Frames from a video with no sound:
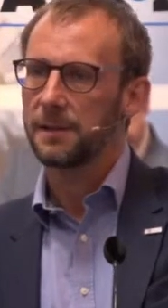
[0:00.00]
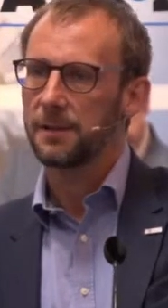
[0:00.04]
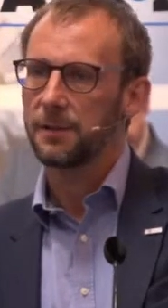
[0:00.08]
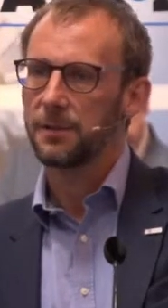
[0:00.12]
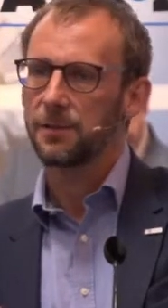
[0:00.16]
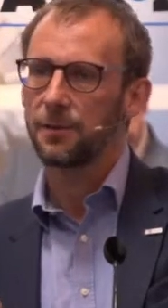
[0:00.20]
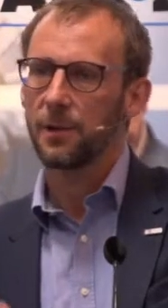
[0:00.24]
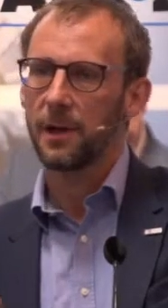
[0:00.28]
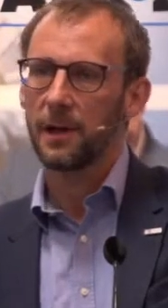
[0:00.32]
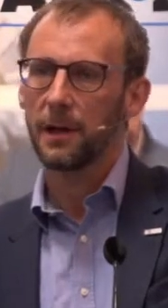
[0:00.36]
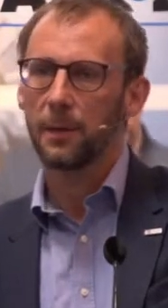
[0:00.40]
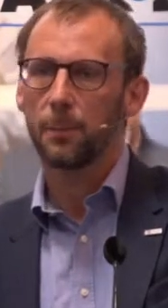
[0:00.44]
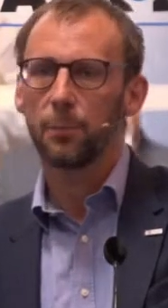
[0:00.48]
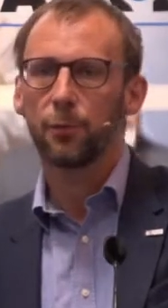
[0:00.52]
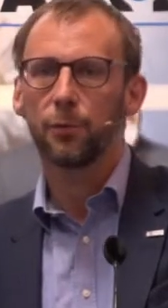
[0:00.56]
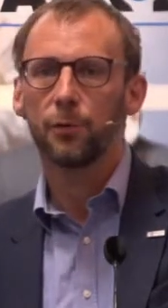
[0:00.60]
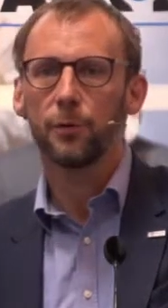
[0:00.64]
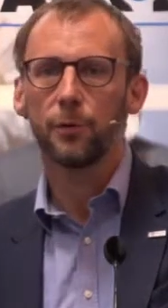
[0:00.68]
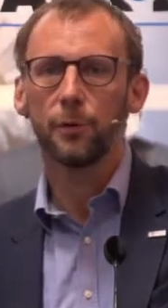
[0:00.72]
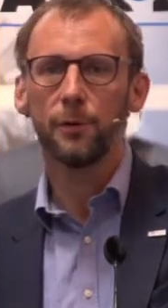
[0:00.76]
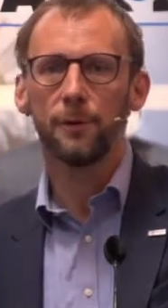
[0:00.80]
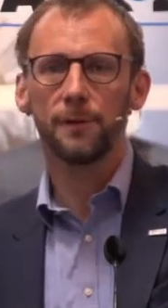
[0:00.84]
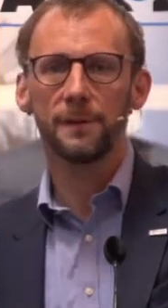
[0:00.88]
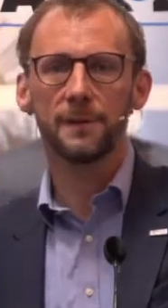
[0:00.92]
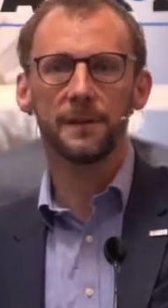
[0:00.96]
to try and
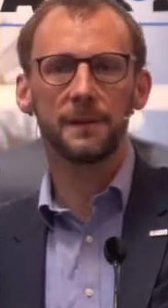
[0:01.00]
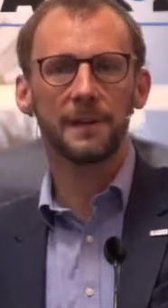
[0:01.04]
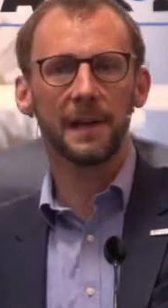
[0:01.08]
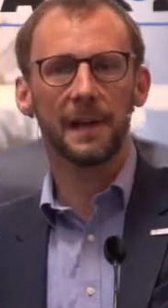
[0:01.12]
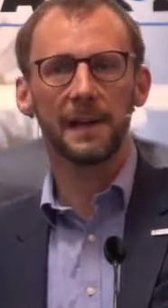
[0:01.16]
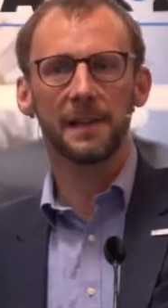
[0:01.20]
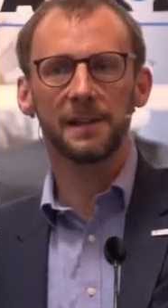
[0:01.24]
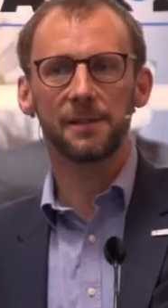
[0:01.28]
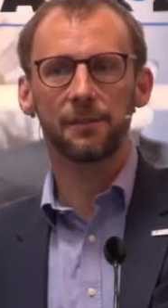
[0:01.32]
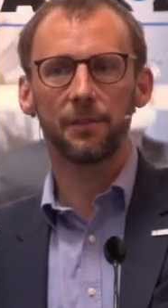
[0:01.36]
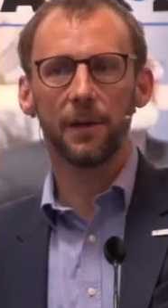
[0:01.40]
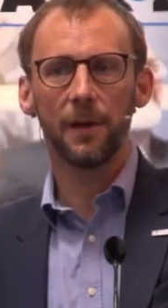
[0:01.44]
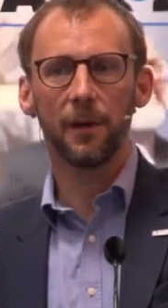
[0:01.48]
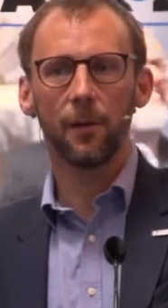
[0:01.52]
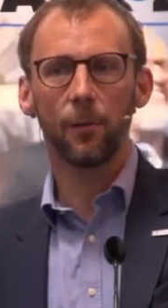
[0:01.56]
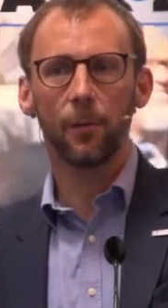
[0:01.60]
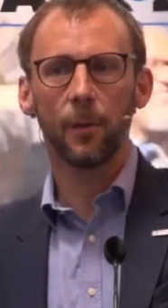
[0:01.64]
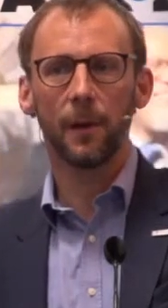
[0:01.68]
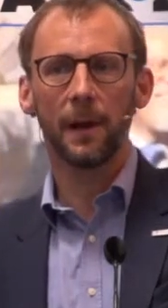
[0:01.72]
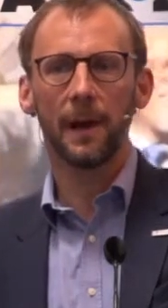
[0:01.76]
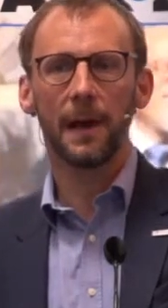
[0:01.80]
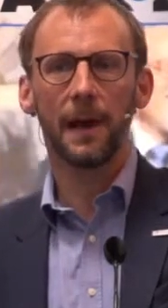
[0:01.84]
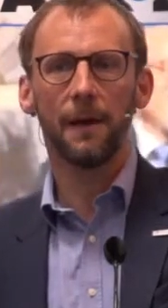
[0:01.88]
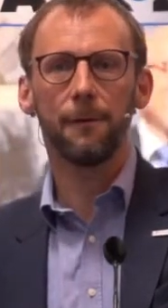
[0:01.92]
improve today's railway.